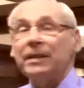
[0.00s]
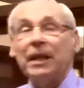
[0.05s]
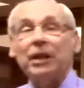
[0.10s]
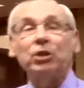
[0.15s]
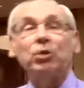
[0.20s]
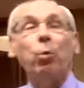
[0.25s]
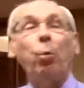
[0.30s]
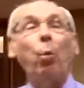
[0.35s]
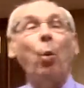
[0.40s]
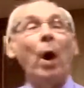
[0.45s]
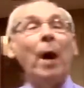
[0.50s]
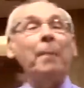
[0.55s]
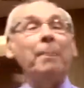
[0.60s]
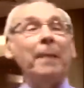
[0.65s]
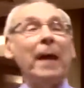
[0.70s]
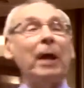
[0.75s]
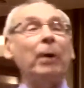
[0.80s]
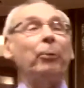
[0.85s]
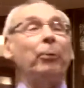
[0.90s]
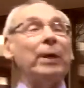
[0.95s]
it's one
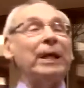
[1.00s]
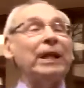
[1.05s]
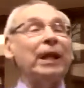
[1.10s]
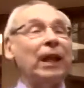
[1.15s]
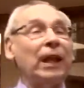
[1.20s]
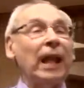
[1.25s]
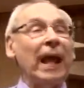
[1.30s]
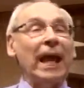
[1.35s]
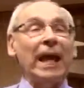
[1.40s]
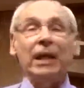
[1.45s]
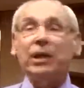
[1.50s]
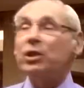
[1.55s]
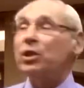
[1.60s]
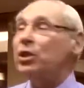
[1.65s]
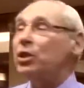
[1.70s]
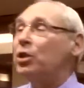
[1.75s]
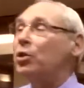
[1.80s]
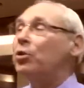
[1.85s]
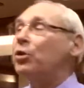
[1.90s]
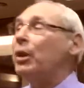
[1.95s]
that relates
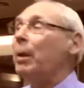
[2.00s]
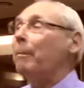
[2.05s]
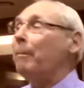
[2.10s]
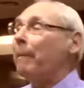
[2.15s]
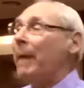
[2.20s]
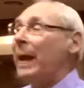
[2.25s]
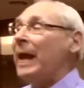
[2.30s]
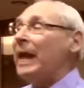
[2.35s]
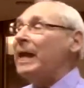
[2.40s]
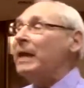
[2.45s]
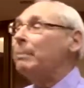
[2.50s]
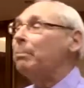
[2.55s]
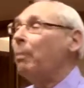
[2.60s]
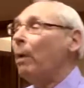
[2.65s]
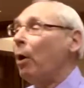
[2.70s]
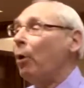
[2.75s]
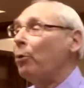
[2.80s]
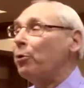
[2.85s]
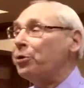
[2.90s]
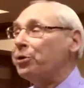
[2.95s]
to the main
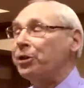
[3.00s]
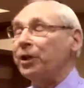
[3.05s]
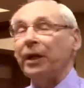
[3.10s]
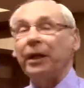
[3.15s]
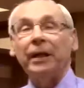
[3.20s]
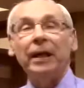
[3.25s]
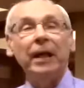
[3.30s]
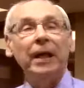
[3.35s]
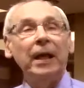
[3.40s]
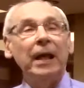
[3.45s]
motion.